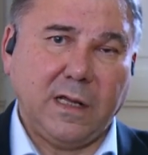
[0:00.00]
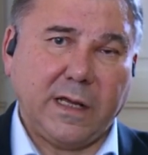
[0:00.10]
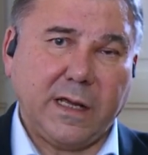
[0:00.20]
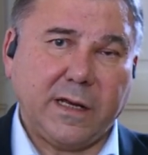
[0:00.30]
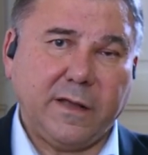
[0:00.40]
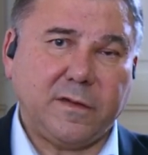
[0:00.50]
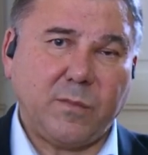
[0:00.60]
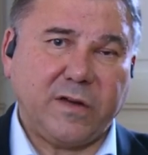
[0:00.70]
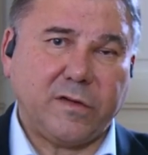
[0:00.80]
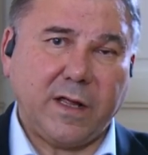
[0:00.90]
In his
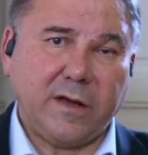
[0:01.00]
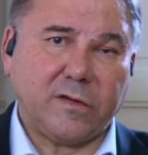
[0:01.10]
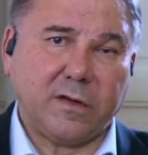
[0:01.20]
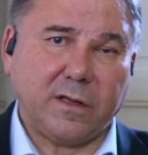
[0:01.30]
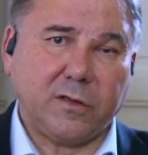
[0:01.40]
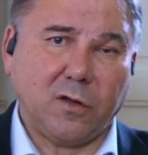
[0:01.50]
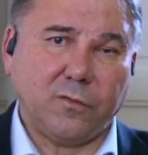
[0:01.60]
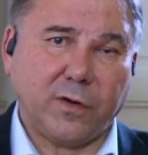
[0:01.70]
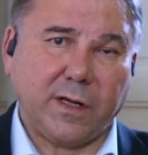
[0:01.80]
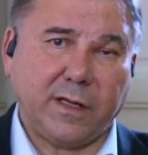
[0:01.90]
imagination, and don't
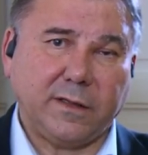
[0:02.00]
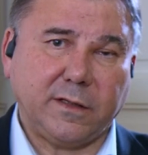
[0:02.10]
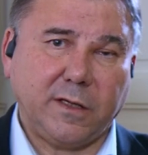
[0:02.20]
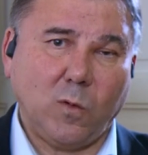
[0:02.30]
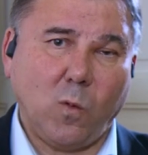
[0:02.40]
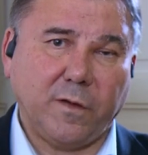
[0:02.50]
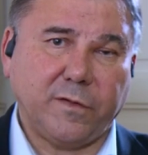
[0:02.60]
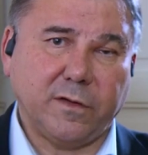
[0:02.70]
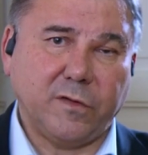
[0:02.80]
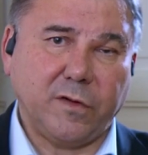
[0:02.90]
forget that he was
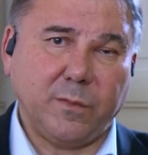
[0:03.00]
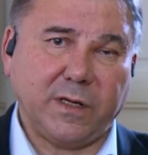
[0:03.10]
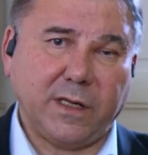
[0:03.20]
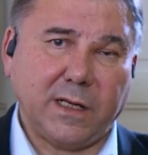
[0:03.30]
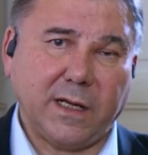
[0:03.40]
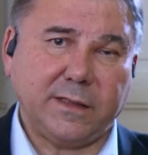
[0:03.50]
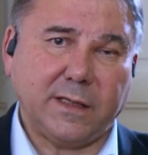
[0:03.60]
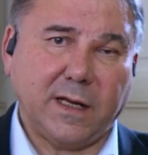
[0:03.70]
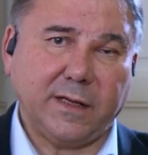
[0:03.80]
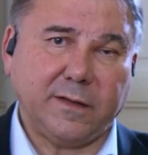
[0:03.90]
in Germany in
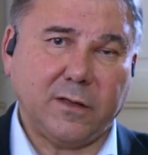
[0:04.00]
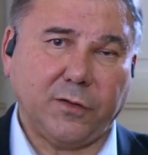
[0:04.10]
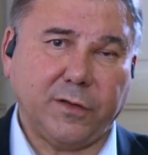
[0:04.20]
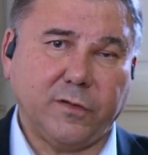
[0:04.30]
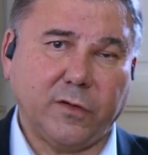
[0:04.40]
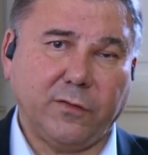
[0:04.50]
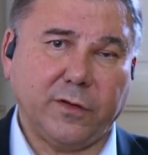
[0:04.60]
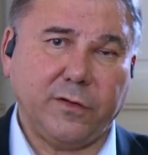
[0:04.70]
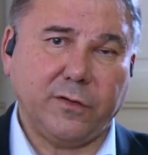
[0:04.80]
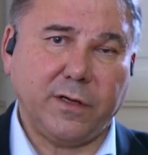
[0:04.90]
1990, not in
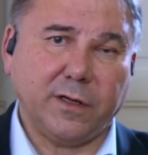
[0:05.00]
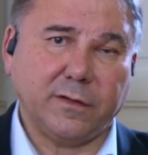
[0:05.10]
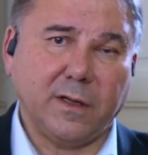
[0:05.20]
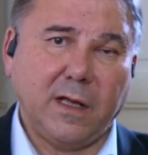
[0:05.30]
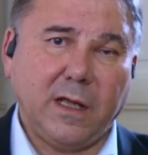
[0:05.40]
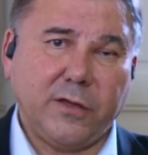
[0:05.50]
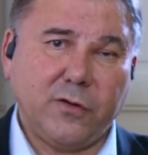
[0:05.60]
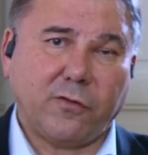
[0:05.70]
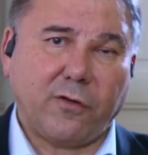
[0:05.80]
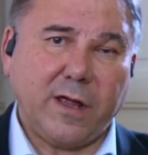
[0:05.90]
Soviet Union,
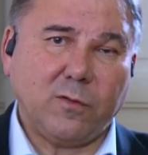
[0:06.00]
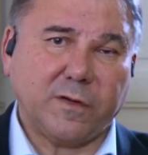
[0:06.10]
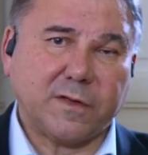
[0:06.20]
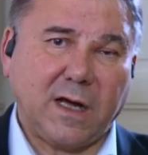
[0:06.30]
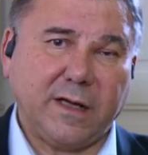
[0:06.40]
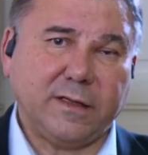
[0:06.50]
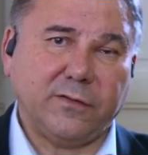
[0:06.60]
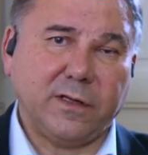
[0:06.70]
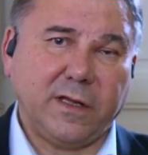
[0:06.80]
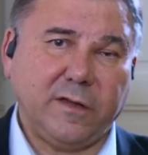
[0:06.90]
Ukraine was kind of
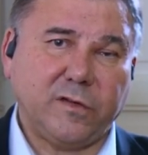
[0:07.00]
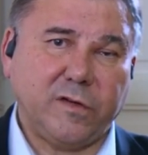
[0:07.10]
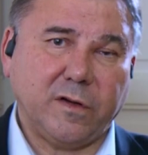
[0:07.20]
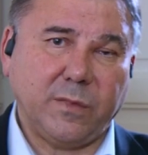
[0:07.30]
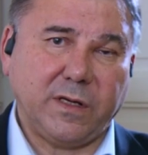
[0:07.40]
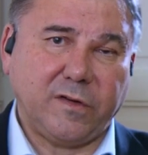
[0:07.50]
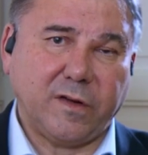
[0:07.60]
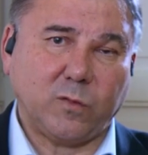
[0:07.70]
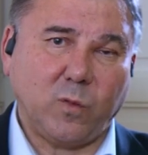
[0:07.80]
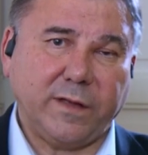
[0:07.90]
an East Germany,
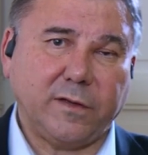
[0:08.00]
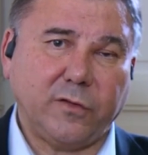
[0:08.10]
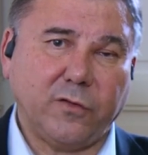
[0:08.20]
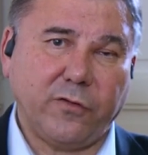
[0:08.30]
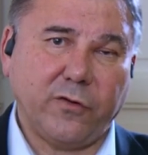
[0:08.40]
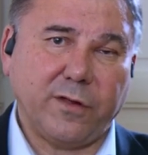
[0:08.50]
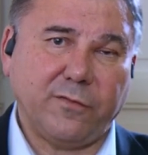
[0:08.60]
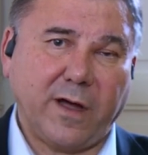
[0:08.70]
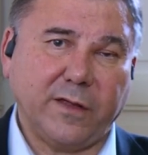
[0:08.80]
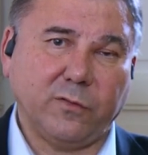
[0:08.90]
just waited to
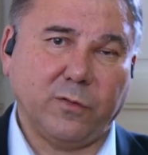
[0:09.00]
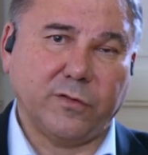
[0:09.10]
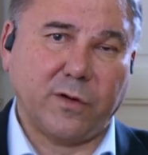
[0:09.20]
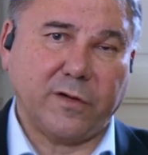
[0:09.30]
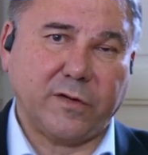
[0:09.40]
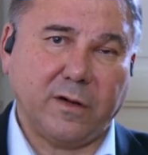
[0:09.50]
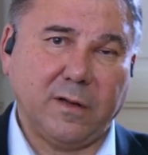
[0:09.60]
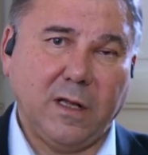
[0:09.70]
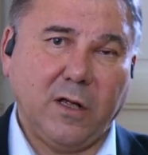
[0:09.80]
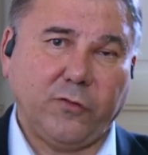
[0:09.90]
reunify with Russia.
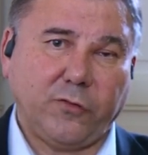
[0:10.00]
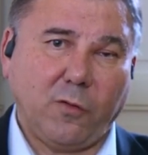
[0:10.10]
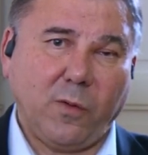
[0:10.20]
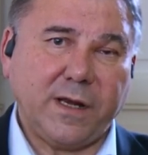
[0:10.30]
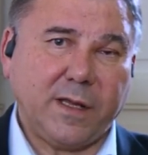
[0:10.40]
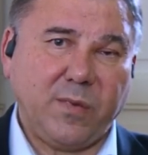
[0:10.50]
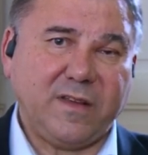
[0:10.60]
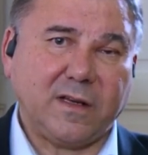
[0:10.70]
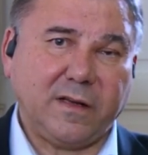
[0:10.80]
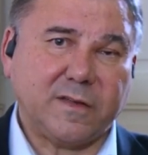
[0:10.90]
So when he
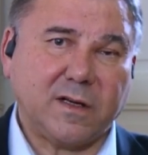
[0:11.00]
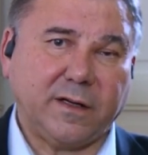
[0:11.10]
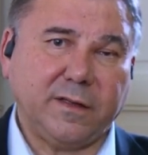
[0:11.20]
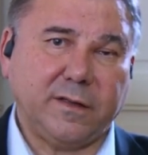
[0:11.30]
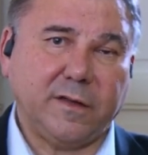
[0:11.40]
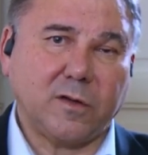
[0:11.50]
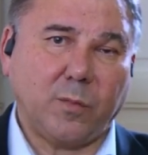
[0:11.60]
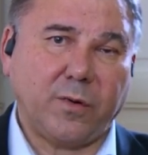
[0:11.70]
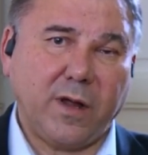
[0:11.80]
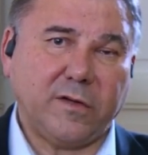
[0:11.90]
basically started this
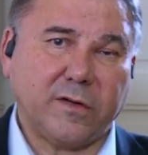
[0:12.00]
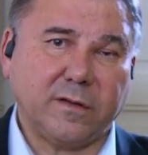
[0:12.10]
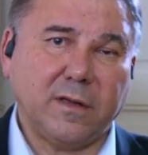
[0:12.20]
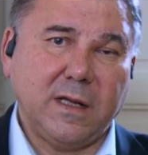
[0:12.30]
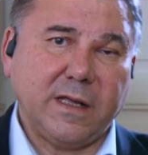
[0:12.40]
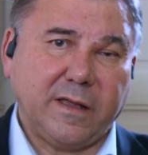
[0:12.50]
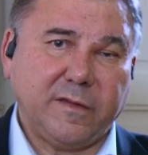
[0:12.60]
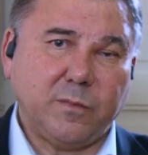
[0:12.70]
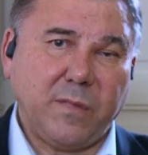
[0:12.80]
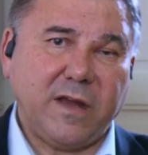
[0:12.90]
operation,
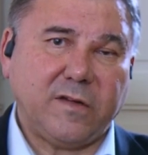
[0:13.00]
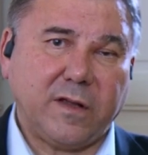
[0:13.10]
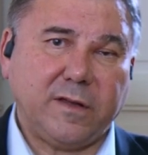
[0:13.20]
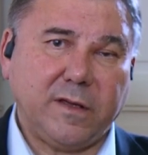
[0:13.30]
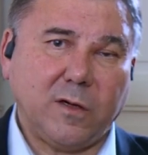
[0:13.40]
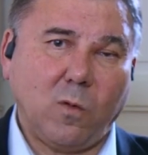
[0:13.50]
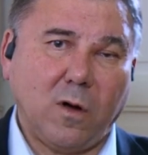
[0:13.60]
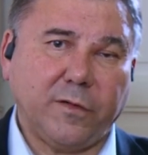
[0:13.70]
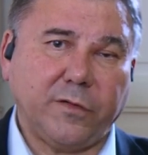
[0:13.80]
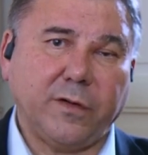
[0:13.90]
his major idea
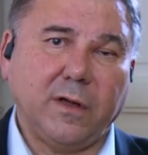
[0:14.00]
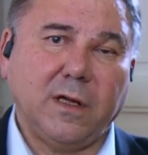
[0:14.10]
was